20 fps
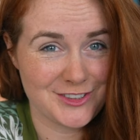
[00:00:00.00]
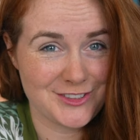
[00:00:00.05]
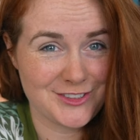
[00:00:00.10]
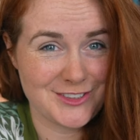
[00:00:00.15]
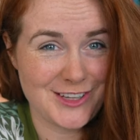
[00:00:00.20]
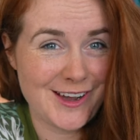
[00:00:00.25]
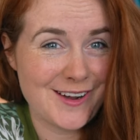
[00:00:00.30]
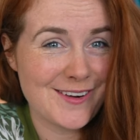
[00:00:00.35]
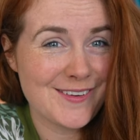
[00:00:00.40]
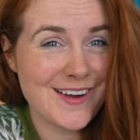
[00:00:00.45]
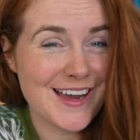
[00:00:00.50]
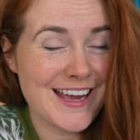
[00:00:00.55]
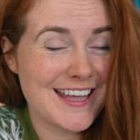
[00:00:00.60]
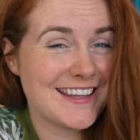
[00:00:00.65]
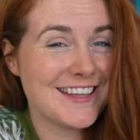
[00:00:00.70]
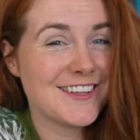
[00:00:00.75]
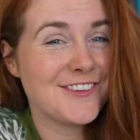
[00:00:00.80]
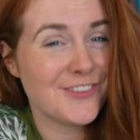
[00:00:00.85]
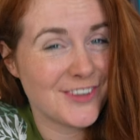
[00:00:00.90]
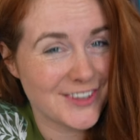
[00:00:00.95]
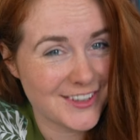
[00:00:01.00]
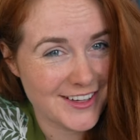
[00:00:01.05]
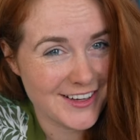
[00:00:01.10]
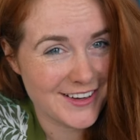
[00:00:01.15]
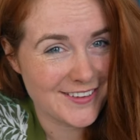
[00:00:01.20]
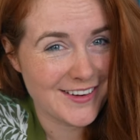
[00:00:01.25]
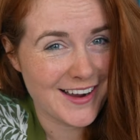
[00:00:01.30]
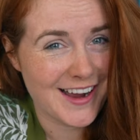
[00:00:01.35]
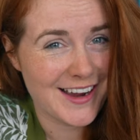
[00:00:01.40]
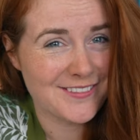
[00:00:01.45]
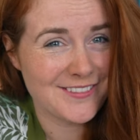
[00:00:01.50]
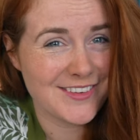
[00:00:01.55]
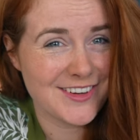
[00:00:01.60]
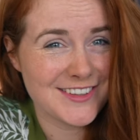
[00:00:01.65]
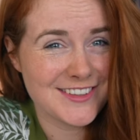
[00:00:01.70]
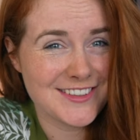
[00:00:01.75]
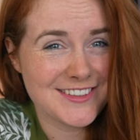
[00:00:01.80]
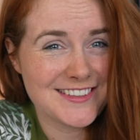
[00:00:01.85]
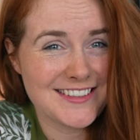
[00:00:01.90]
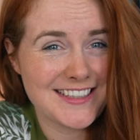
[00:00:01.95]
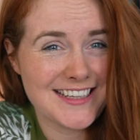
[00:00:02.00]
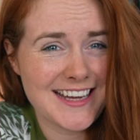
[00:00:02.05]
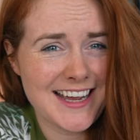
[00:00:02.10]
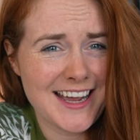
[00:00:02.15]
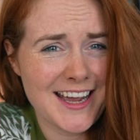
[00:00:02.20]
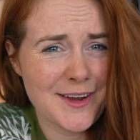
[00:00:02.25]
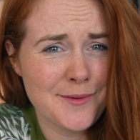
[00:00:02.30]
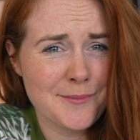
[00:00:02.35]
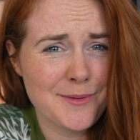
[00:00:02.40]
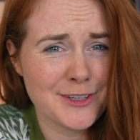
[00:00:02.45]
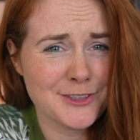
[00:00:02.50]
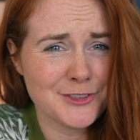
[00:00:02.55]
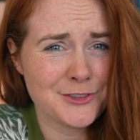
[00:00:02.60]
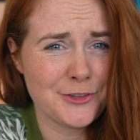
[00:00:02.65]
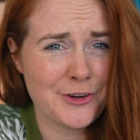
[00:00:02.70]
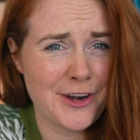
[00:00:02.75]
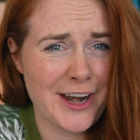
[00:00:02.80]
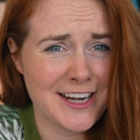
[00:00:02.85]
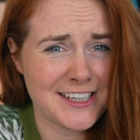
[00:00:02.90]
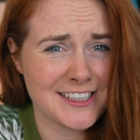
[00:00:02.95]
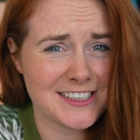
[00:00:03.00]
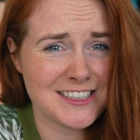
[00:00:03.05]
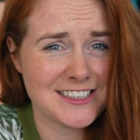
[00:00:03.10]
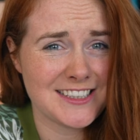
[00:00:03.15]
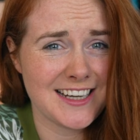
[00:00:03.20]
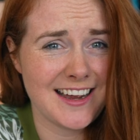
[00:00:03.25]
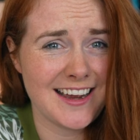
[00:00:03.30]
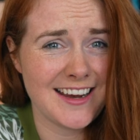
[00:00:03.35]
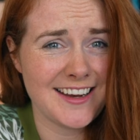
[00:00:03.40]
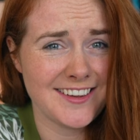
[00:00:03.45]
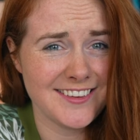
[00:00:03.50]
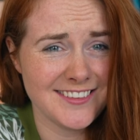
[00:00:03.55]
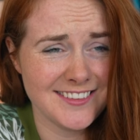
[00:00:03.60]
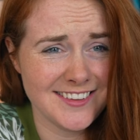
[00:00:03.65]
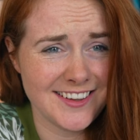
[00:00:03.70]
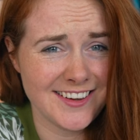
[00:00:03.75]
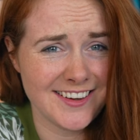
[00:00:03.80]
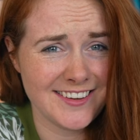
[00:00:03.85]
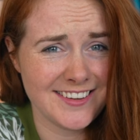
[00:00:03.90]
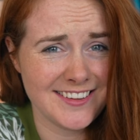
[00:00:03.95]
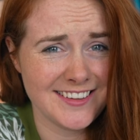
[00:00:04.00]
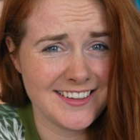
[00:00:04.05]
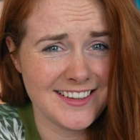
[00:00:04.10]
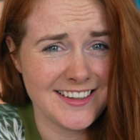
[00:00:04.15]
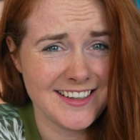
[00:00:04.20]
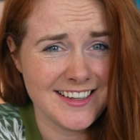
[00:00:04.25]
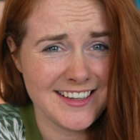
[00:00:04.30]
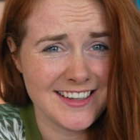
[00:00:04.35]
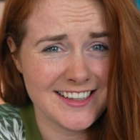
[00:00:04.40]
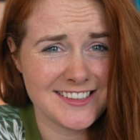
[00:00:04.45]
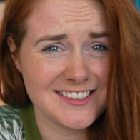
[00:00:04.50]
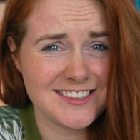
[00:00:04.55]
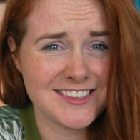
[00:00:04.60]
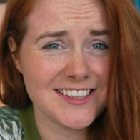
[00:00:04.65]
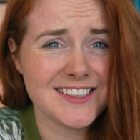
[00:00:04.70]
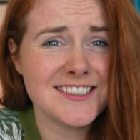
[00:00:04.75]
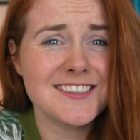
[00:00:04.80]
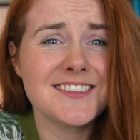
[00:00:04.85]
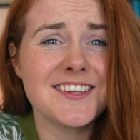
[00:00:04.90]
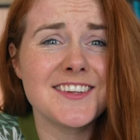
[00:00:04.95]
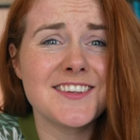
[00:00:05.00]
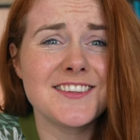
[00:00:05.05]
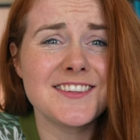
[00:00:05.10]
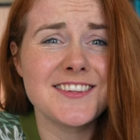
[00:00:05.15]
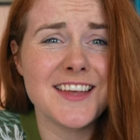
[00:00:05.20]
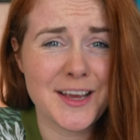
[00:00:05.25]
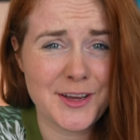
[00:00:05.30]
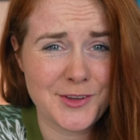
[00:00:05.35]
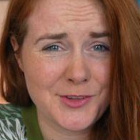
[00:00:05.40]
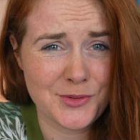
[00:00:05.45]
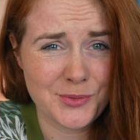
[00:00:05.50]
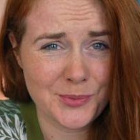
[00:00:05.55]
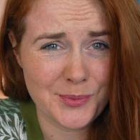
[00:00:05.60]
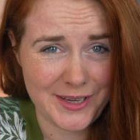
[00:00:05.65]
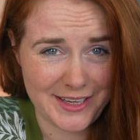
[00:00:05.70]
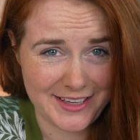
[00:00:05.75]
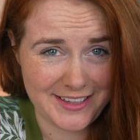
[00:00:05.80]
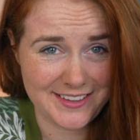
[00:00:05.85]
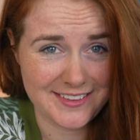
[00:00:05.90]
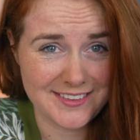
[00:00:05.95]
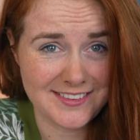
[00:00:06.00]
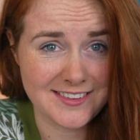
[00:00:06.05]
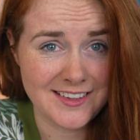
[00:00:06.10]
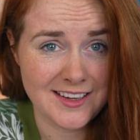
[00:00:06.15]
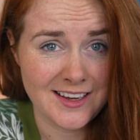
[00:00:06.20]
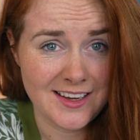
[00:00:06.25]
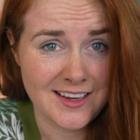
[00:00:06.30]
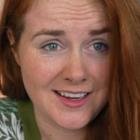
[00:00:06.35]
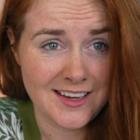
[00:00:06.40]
so in this video I'm going to see how much French I can learn in just 6 weeks.